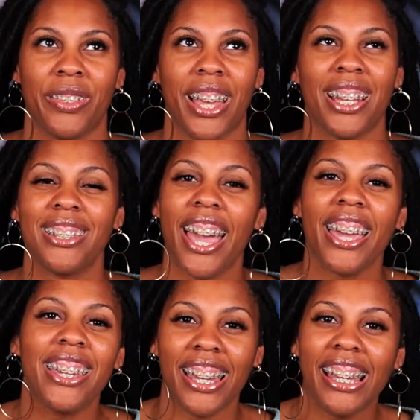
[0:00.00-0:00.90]
like
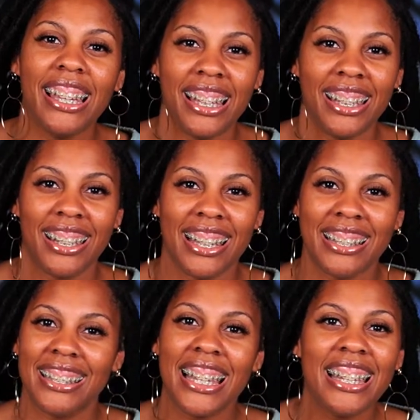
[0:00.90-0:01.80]
take heed
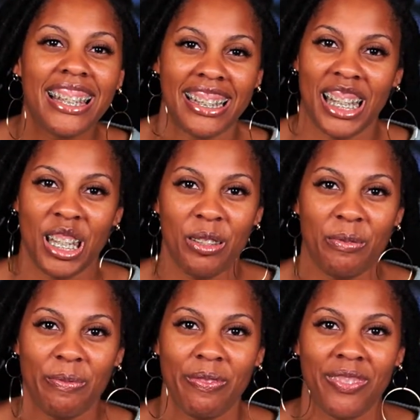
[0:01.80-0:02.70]
exceedingly.
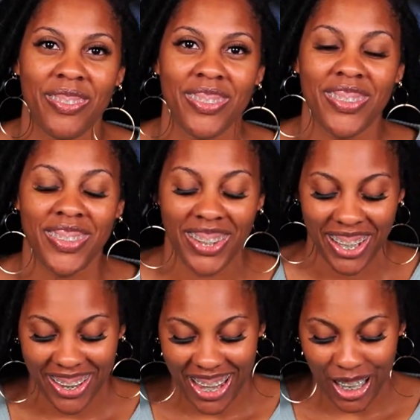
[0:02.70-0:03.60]

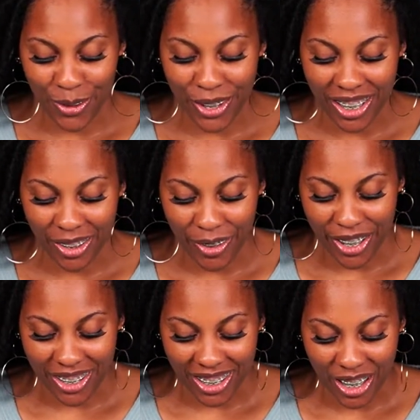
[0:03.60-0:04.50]
That's one of the
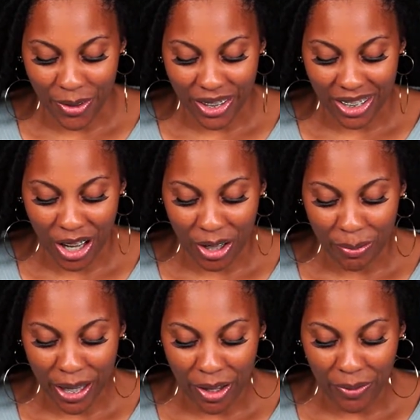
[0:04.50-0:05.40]
verses I want to talk
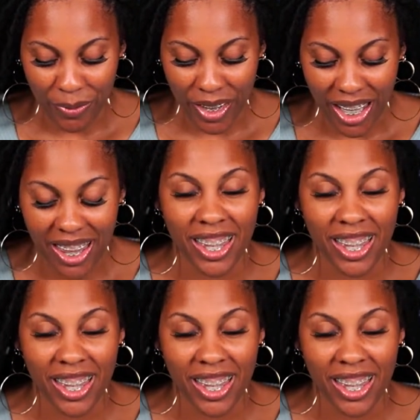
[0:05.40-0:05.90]
about. And